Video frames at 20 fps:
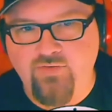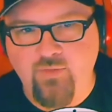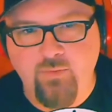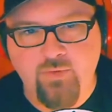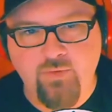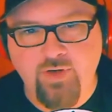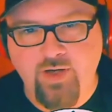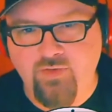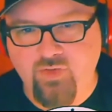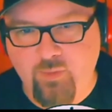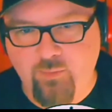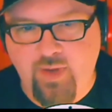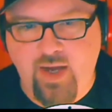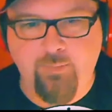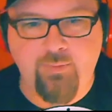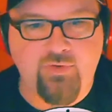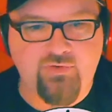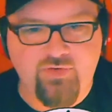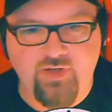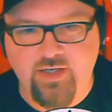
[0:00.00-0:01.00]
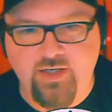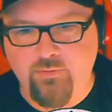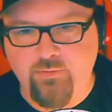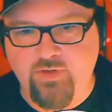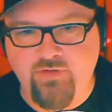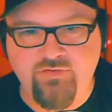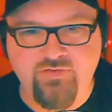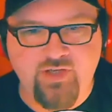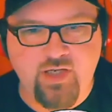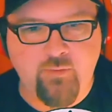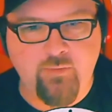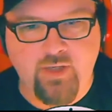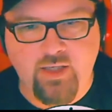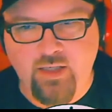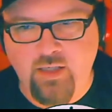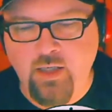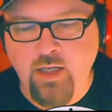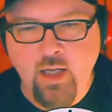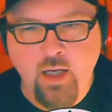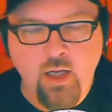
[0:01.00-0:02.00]
I mean, we got the peppers in it, the
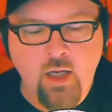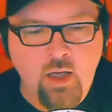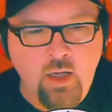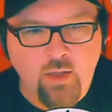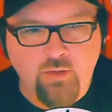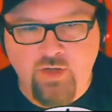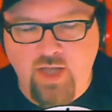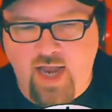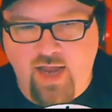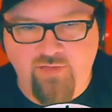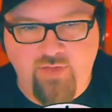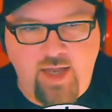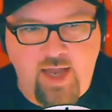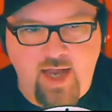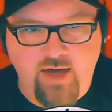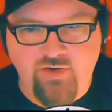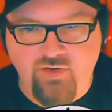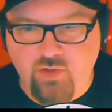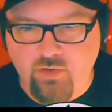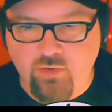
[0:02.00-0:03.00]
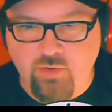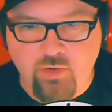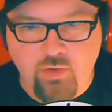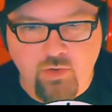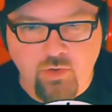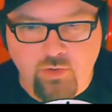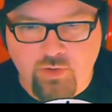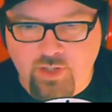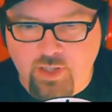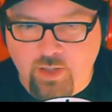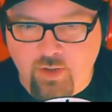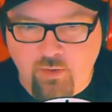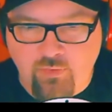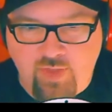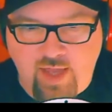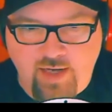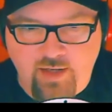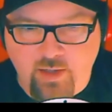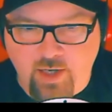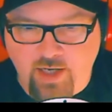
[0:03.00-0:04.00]
cinnamon. You had the extra little, you know,
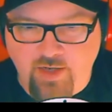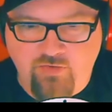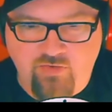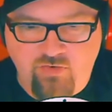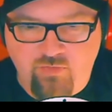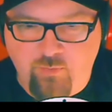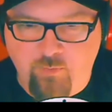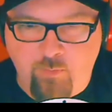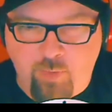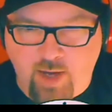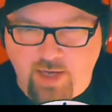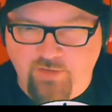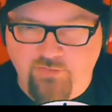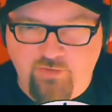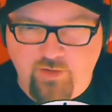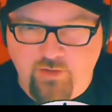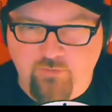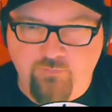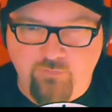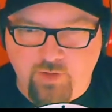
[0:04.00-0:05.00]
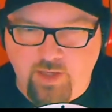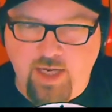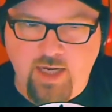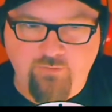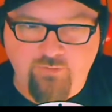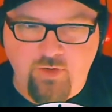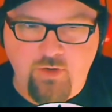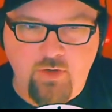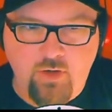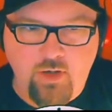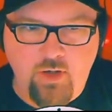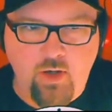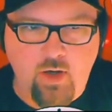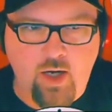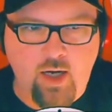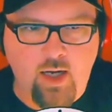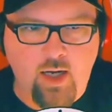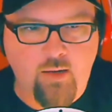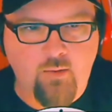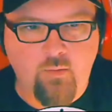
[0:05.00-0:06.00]
that nice spicy flavor
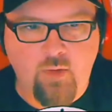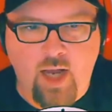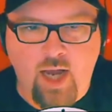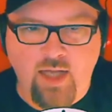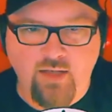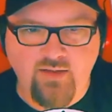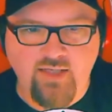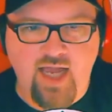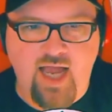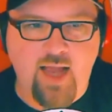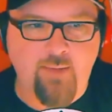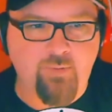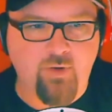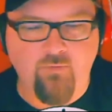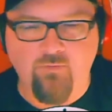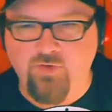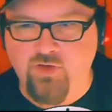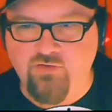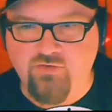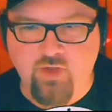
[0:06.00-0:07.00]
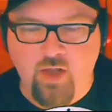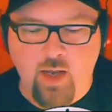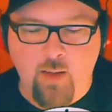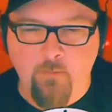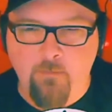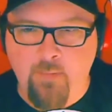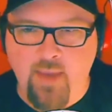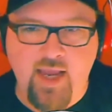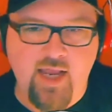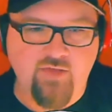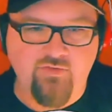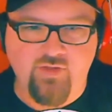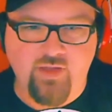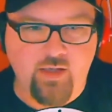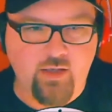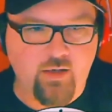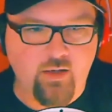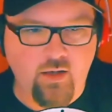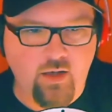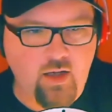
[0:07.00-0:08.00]
on top of just
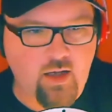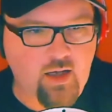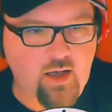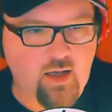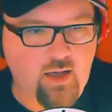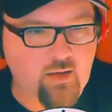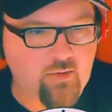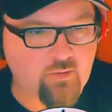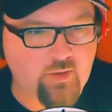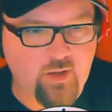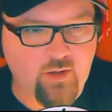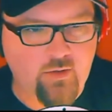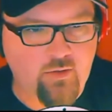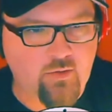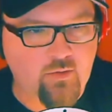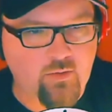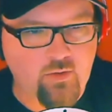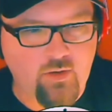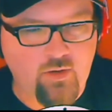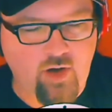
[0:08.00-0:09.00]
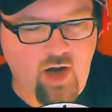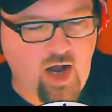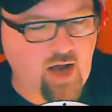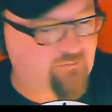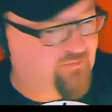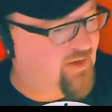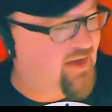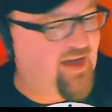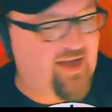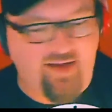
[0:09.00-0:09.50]
amazing, coffee.